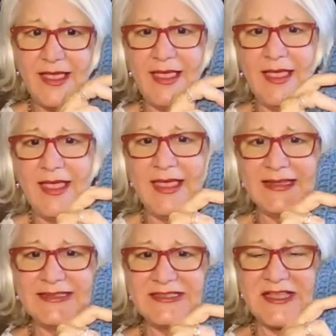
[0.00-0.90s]

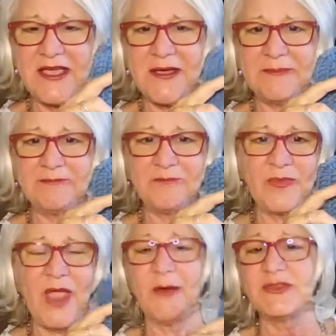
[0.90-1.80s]
And um,
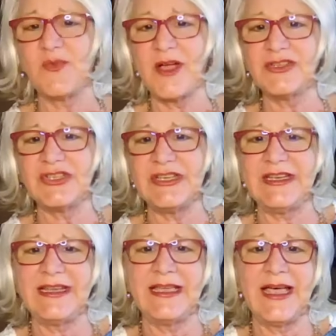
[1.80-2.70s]
I was
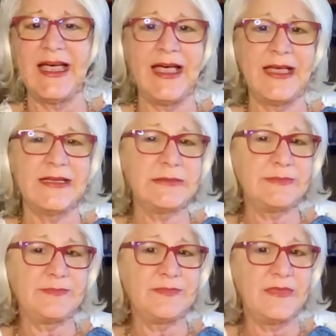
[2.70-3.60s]
watching uh,
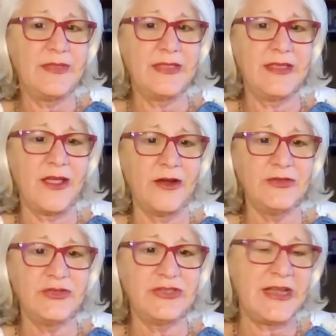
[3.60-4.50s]
the
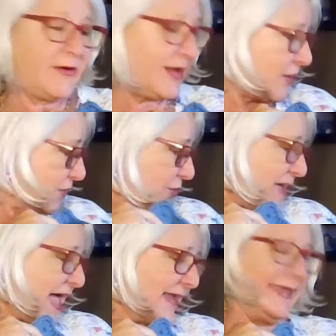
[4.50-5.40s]
Yarn Terry. Oh, you're
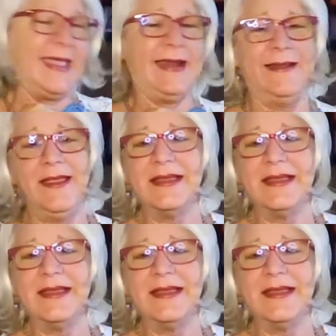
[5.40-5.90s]
back again.